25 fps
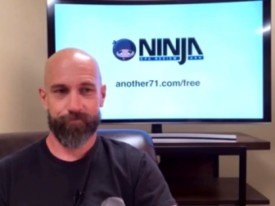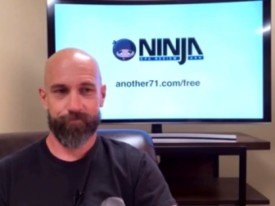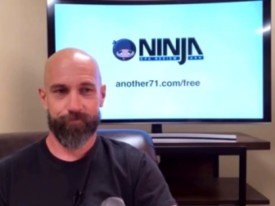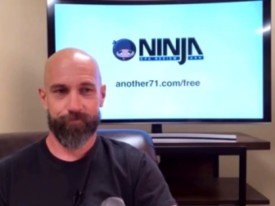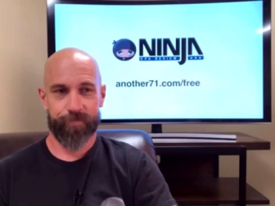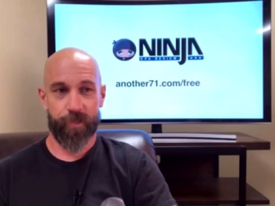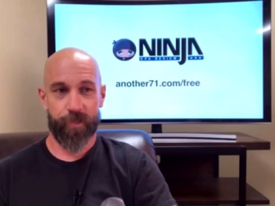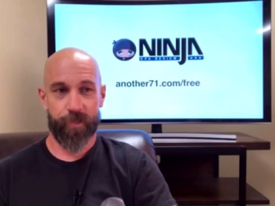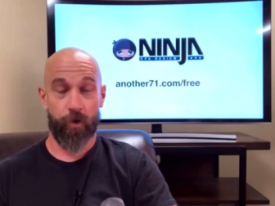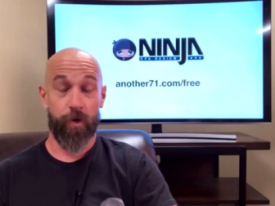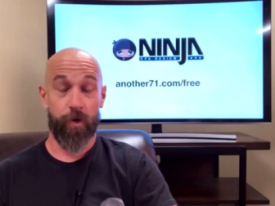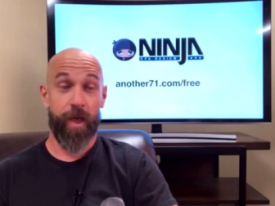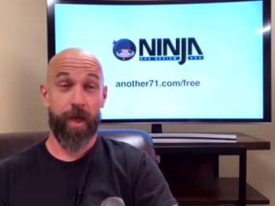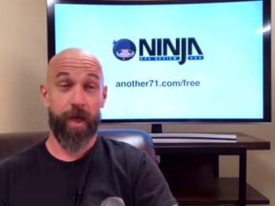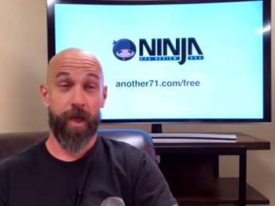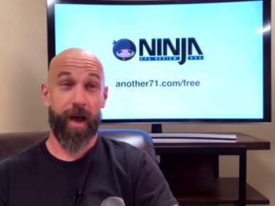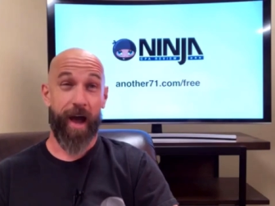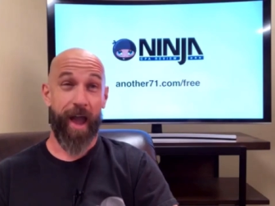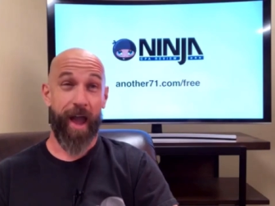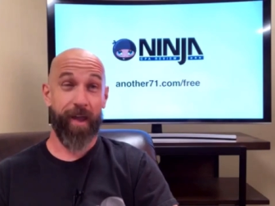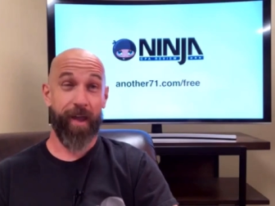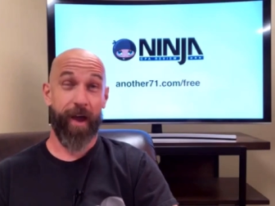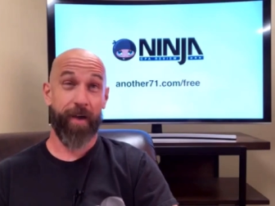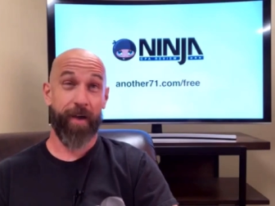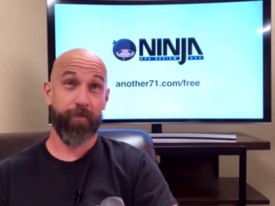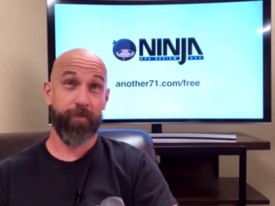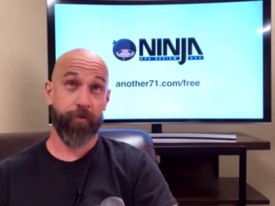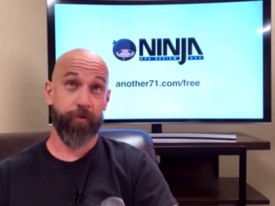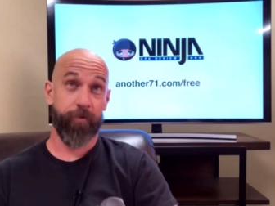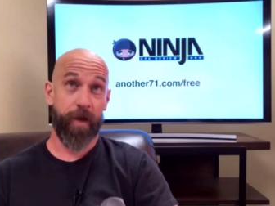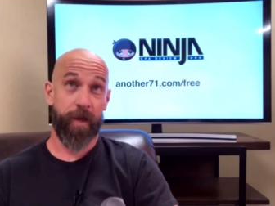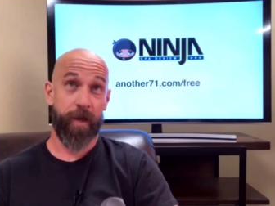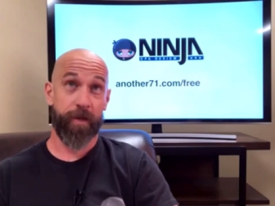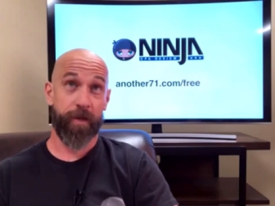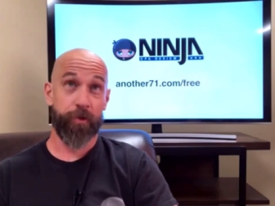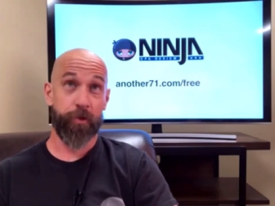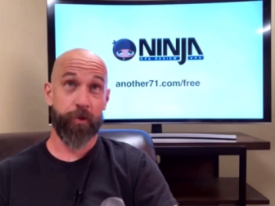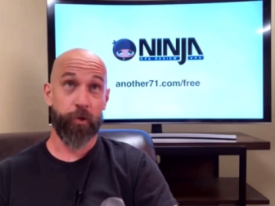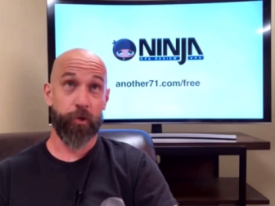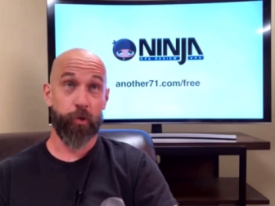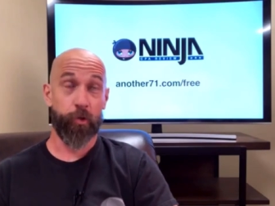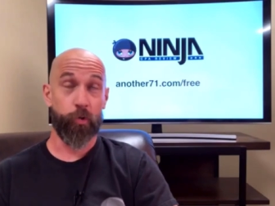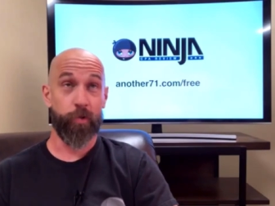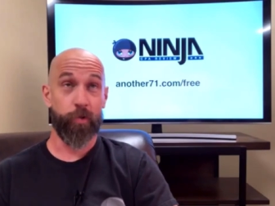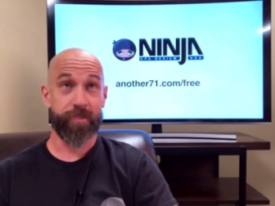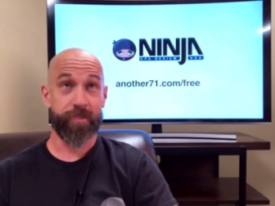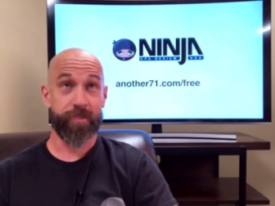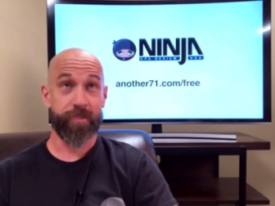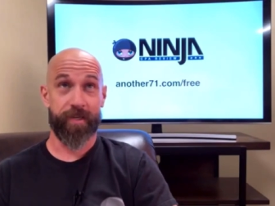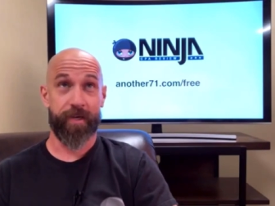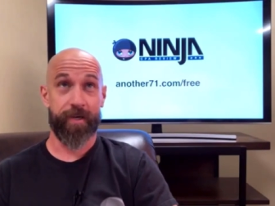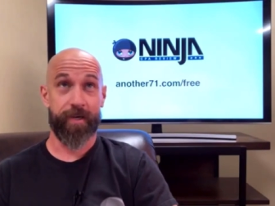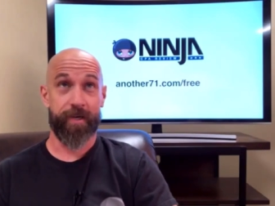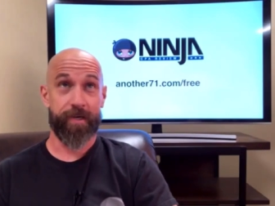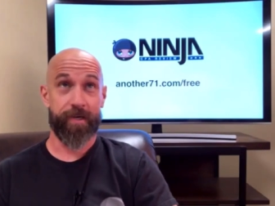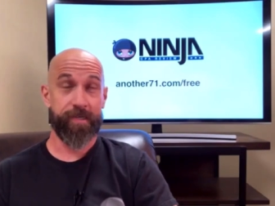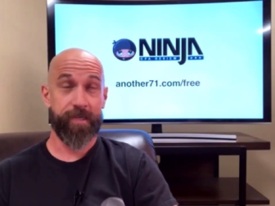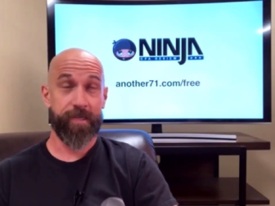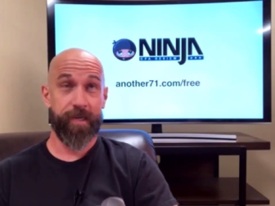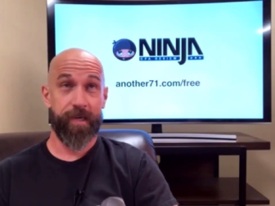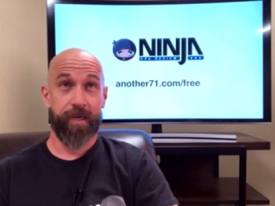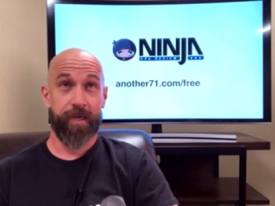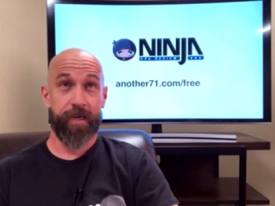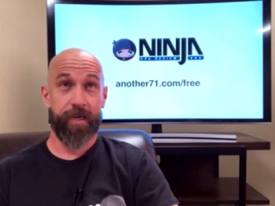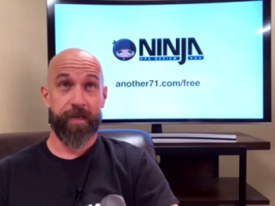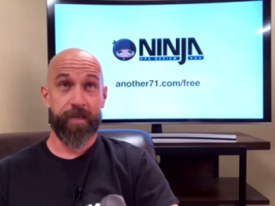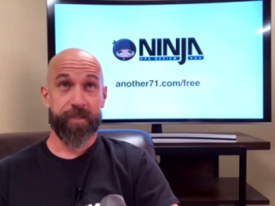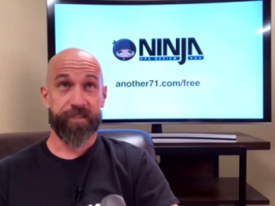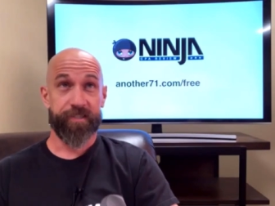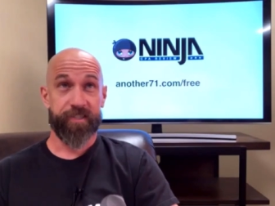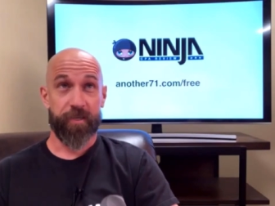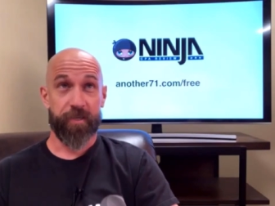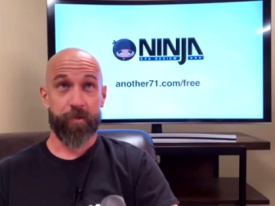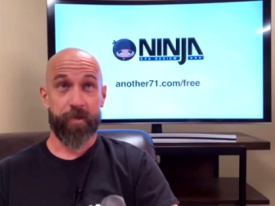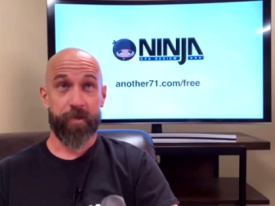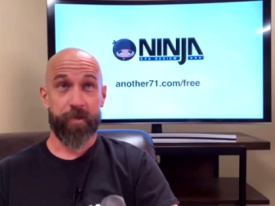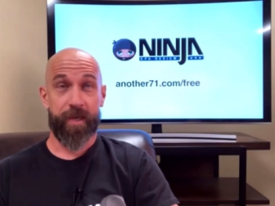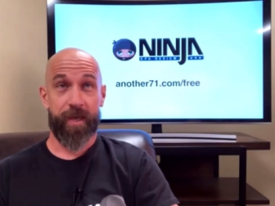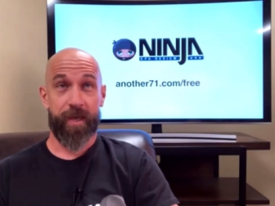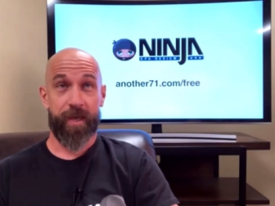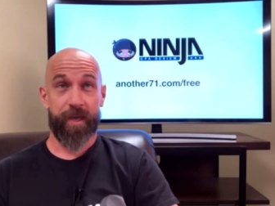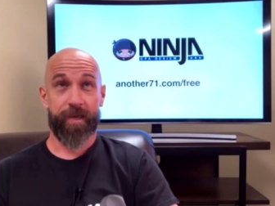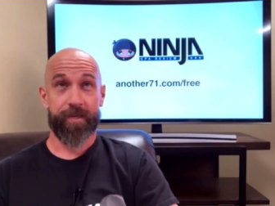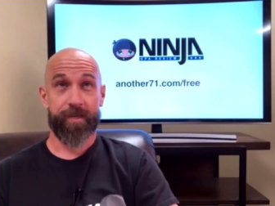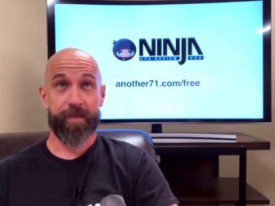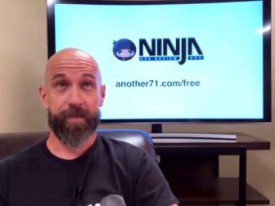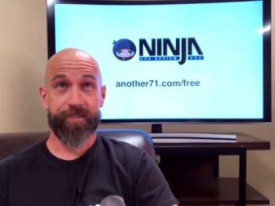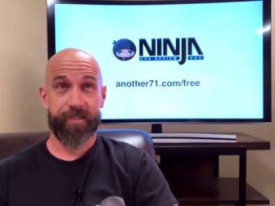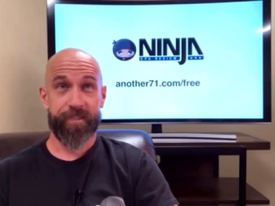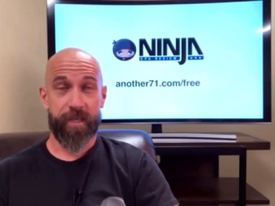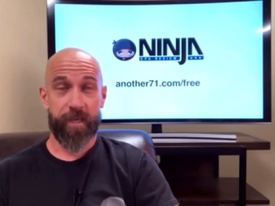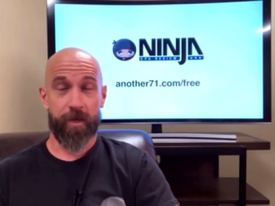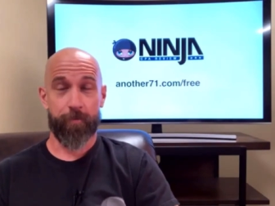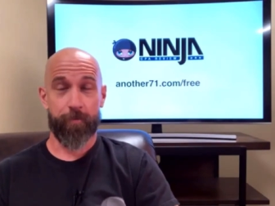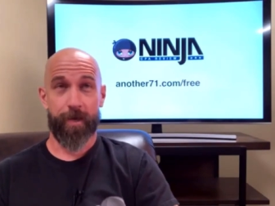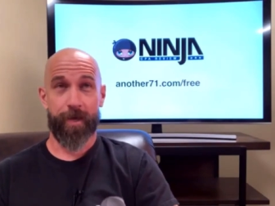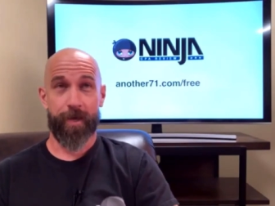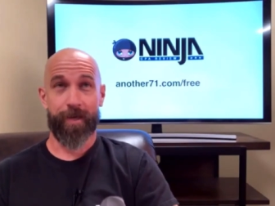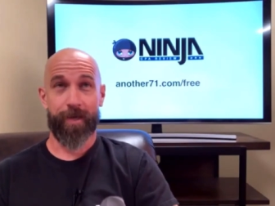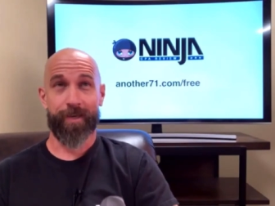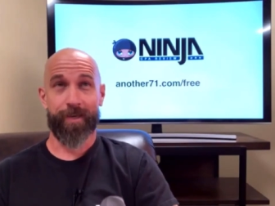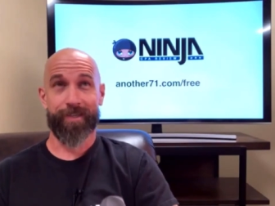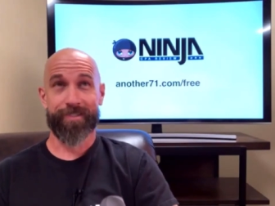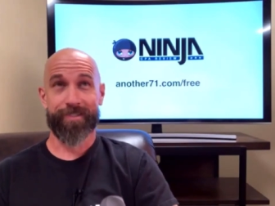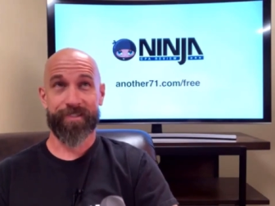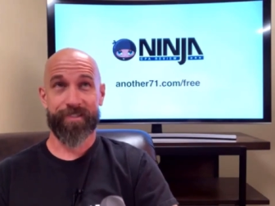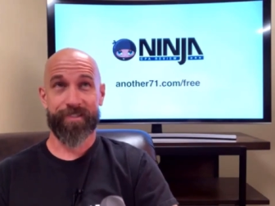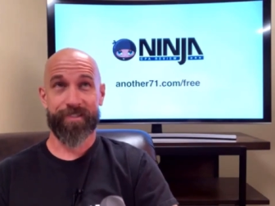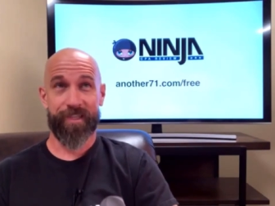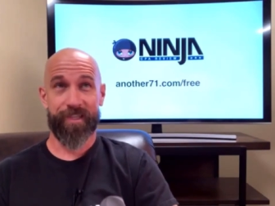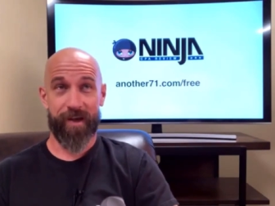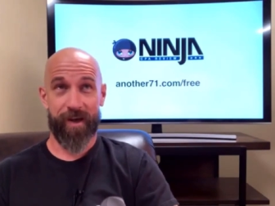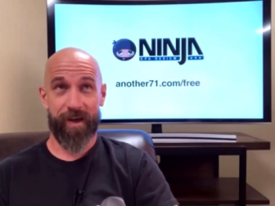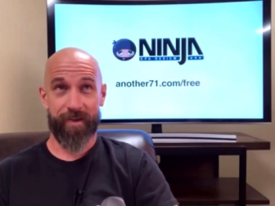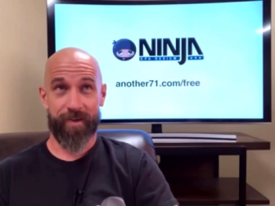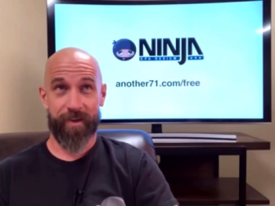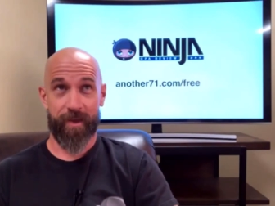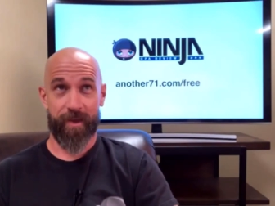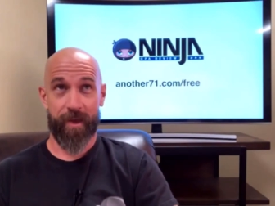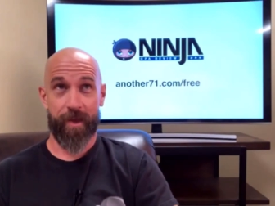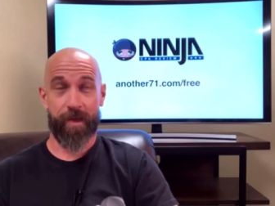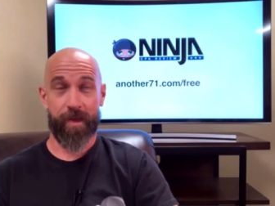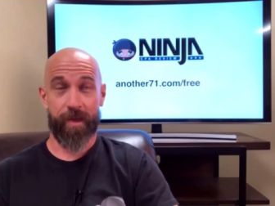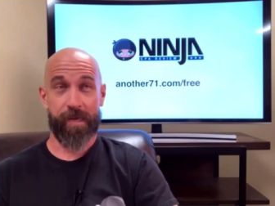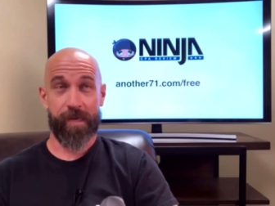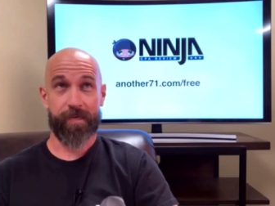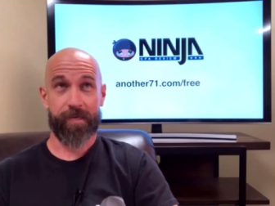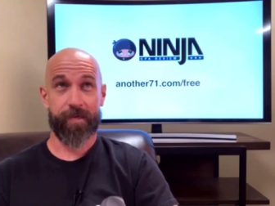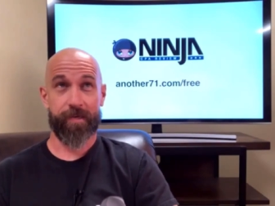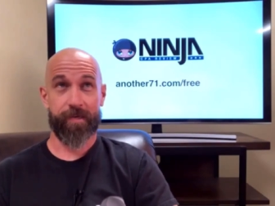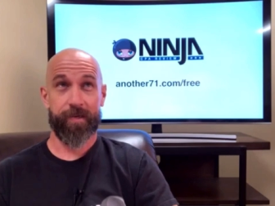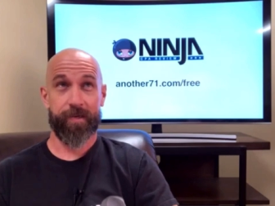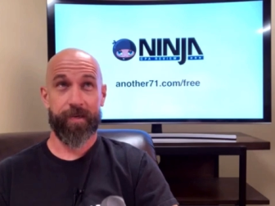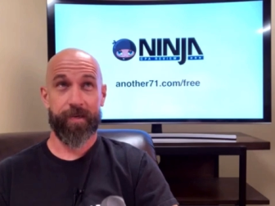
so I, I, have a friend who is a CPA, CMA, CIA,